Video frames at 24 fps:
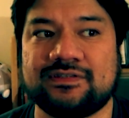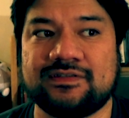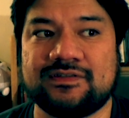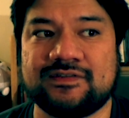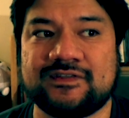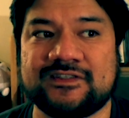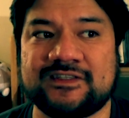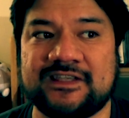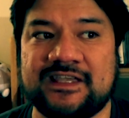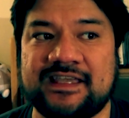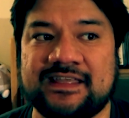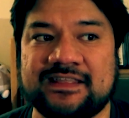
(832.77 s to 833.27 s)

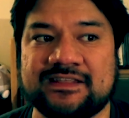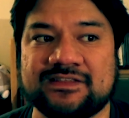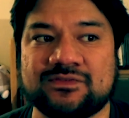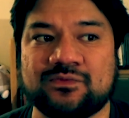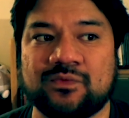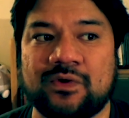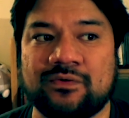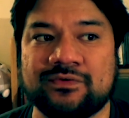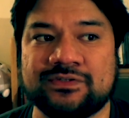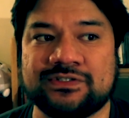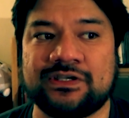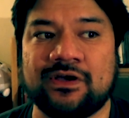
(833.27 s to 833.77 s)
scenes,
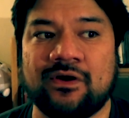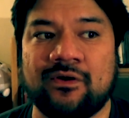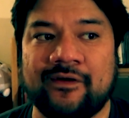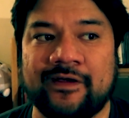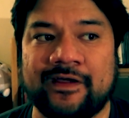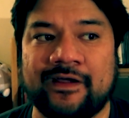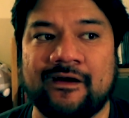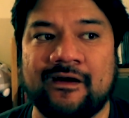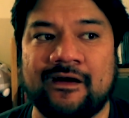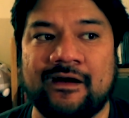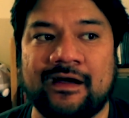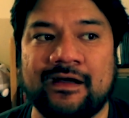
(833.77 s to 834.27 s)
what was
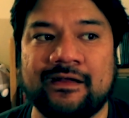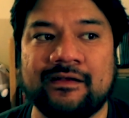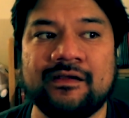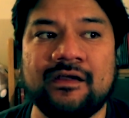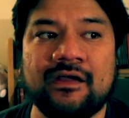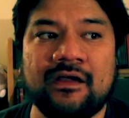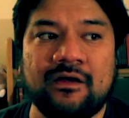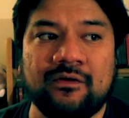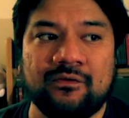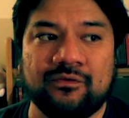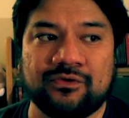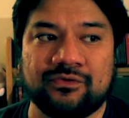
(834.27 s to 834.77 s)
going on
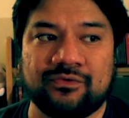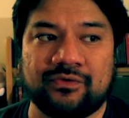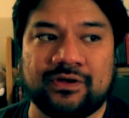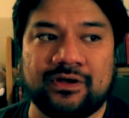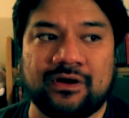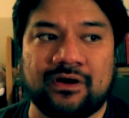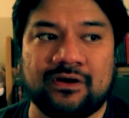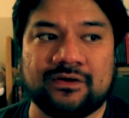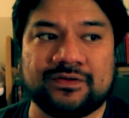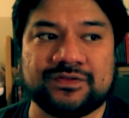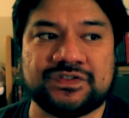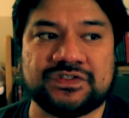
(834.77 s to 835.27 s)
with
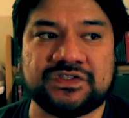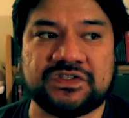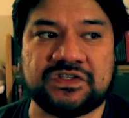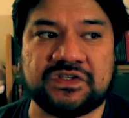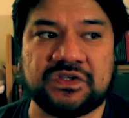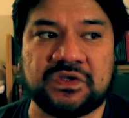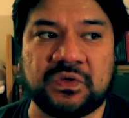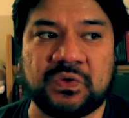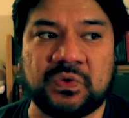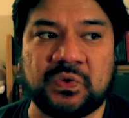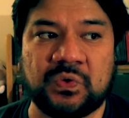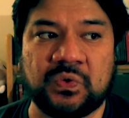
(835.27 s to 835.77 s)
regards
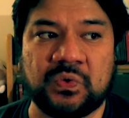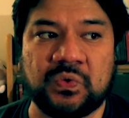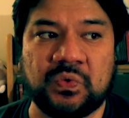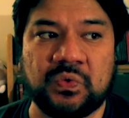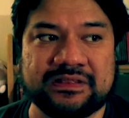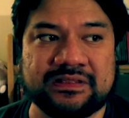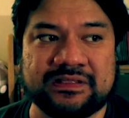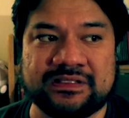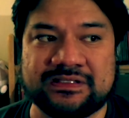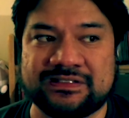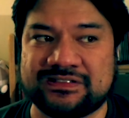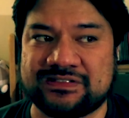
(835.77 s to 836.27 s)
to
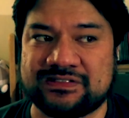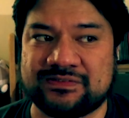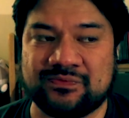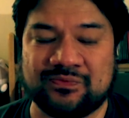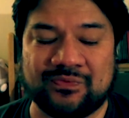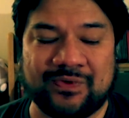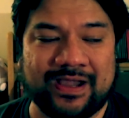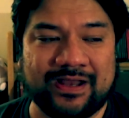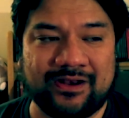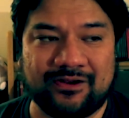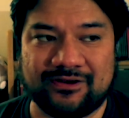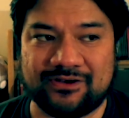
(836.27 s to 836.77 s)
this
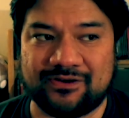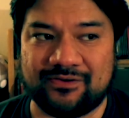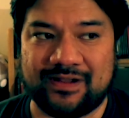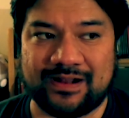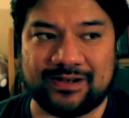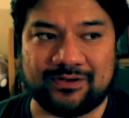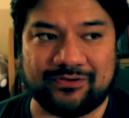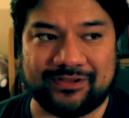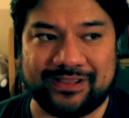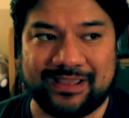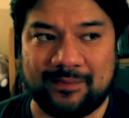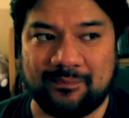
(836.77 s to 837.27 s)
writer and
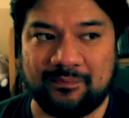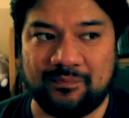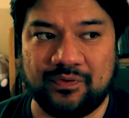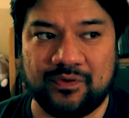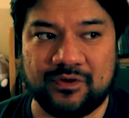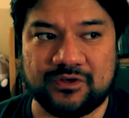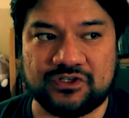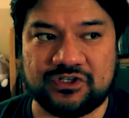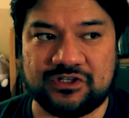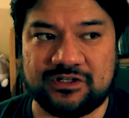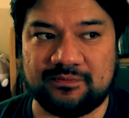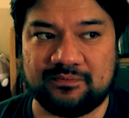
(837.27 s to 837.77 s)
director kept
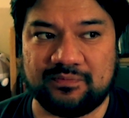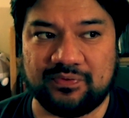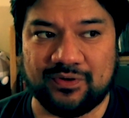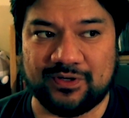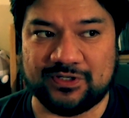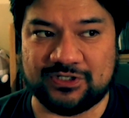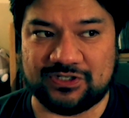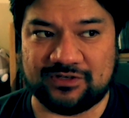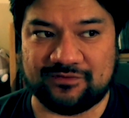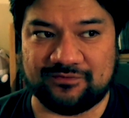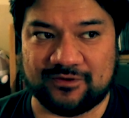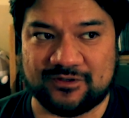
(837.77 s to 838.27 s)
pushing and
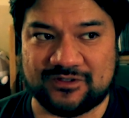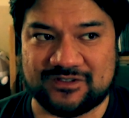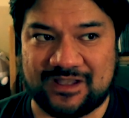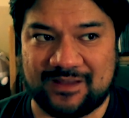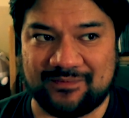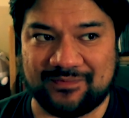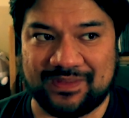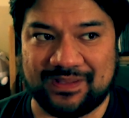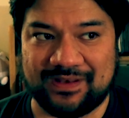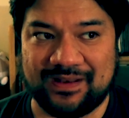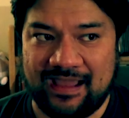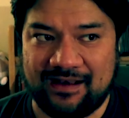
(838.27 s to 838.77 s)
pushing for
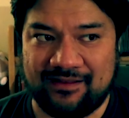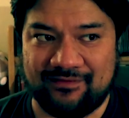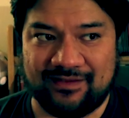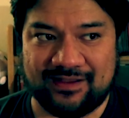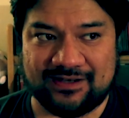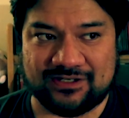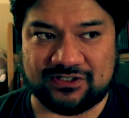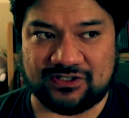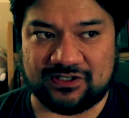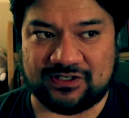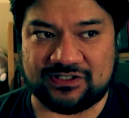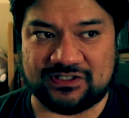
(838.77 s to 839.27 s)
something and
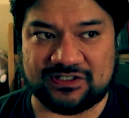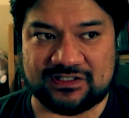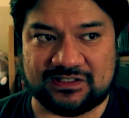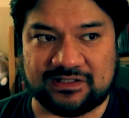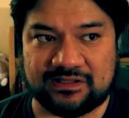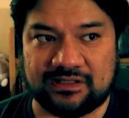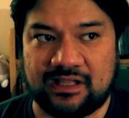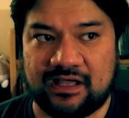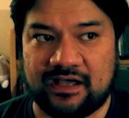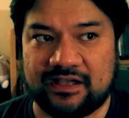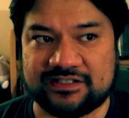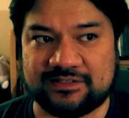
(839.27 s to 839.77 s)
eventually just
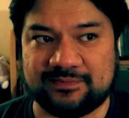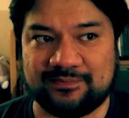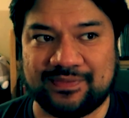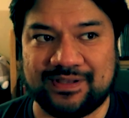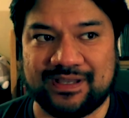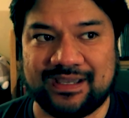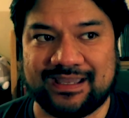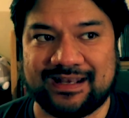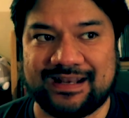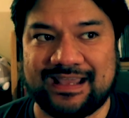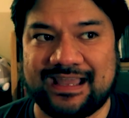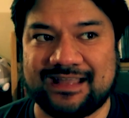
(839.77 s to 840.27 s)
lost
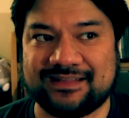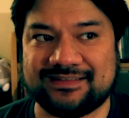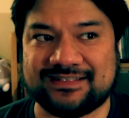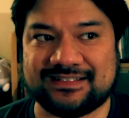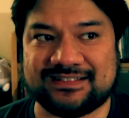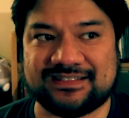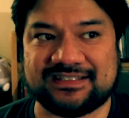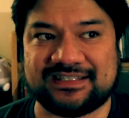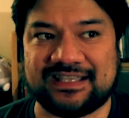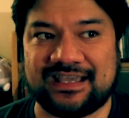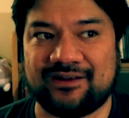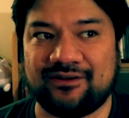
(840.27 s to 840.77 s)
big and had to
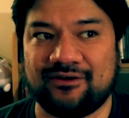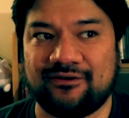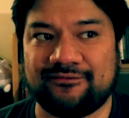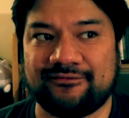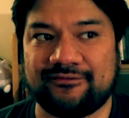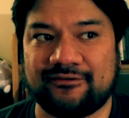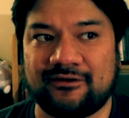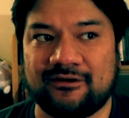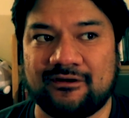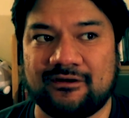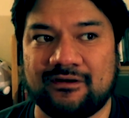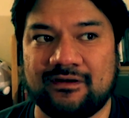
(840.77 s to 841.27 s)
settle
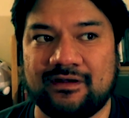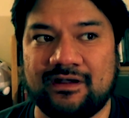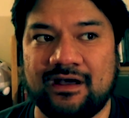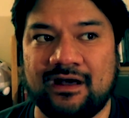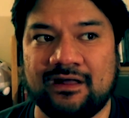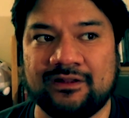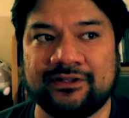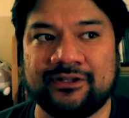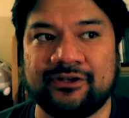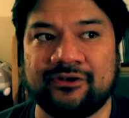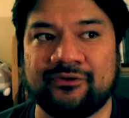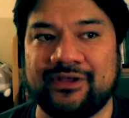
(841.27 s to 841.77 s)
for
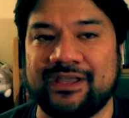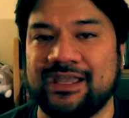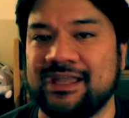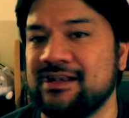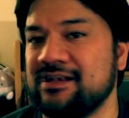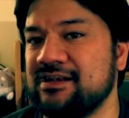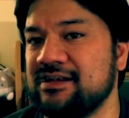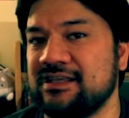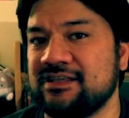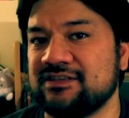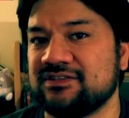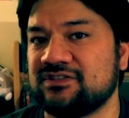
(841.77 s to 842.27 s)
a little
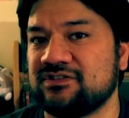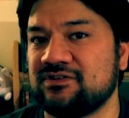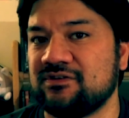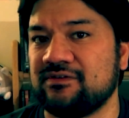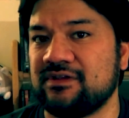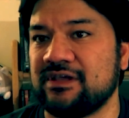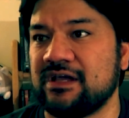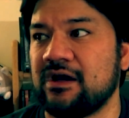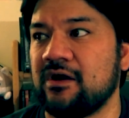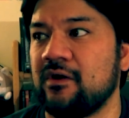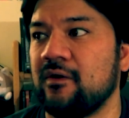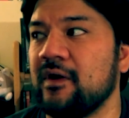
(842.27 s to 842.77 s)
indie
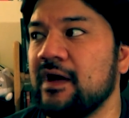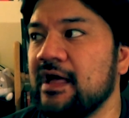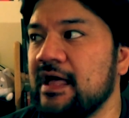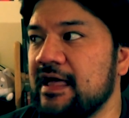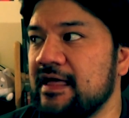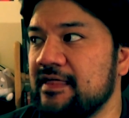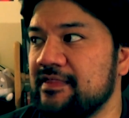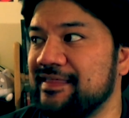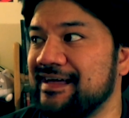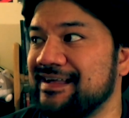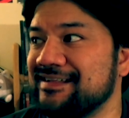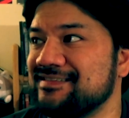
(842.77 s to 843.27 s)
studio
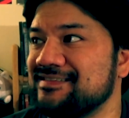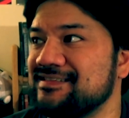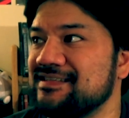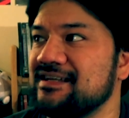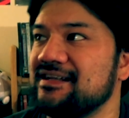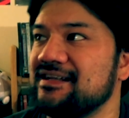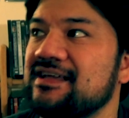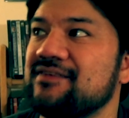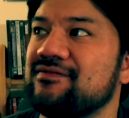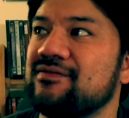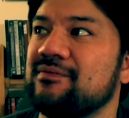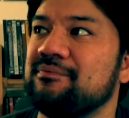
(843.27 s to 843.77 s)
that
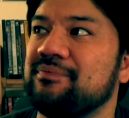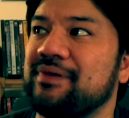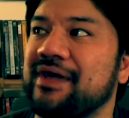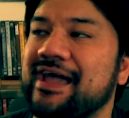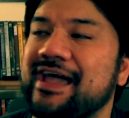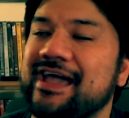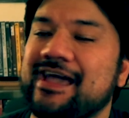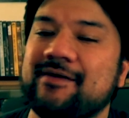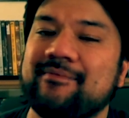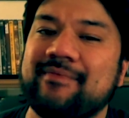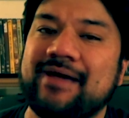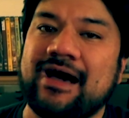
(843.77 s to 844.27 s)
even
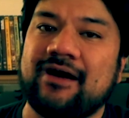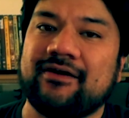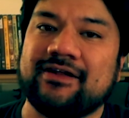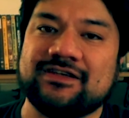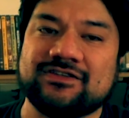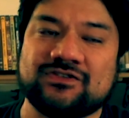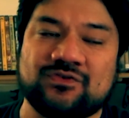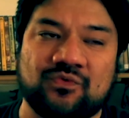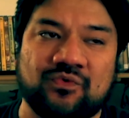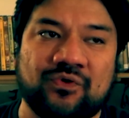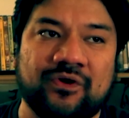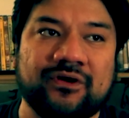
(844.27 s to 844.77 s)
pay him out
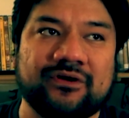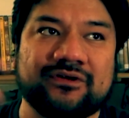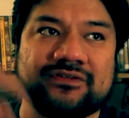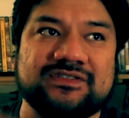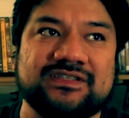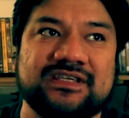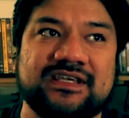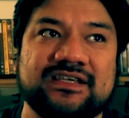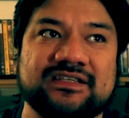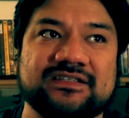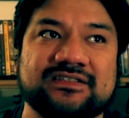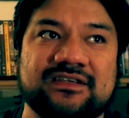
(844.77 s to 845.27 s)
his
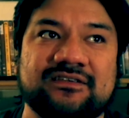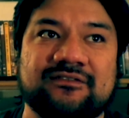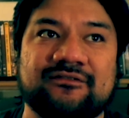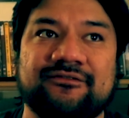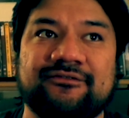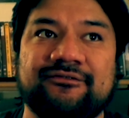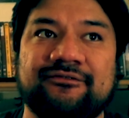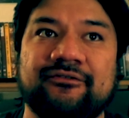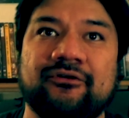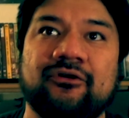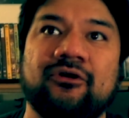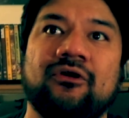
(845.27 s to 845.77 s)
royalties in
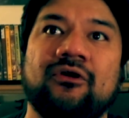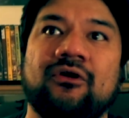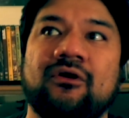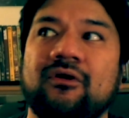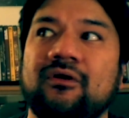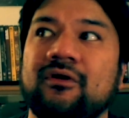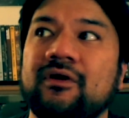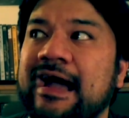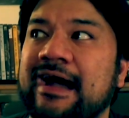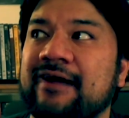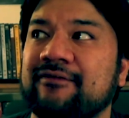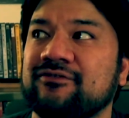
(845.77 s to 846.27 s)

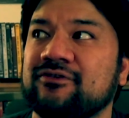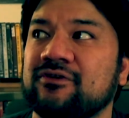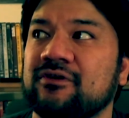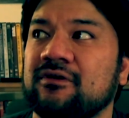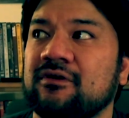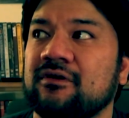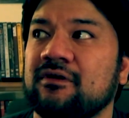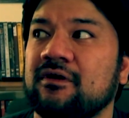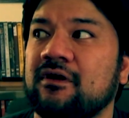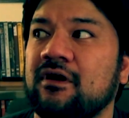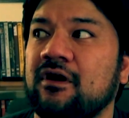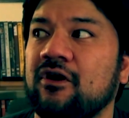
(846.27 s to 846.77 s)
full
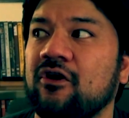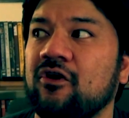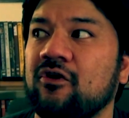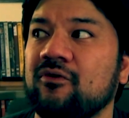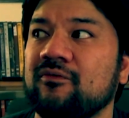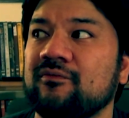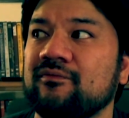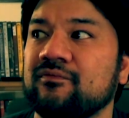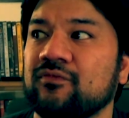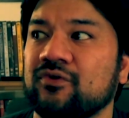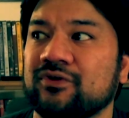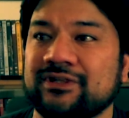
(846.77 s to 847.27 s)
after
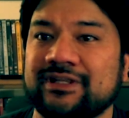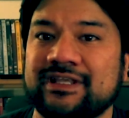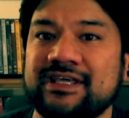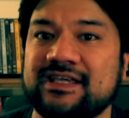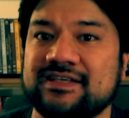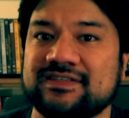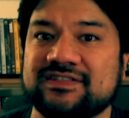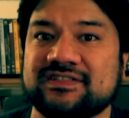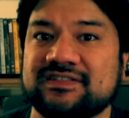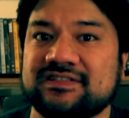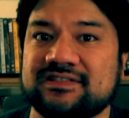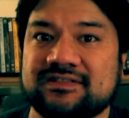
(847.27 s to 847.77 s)
home
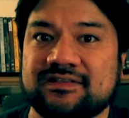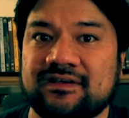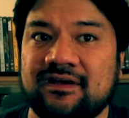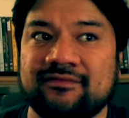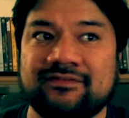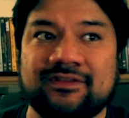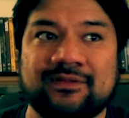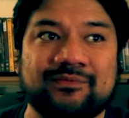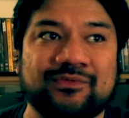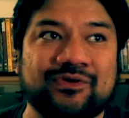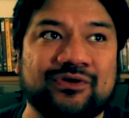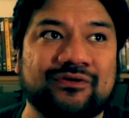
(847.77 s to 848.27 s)
release
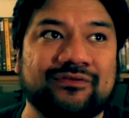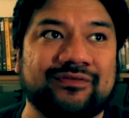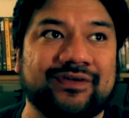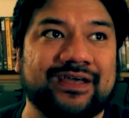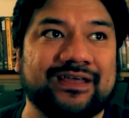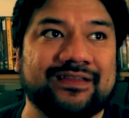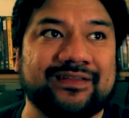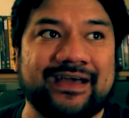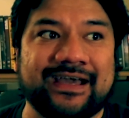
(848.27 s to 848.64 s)
of the movie.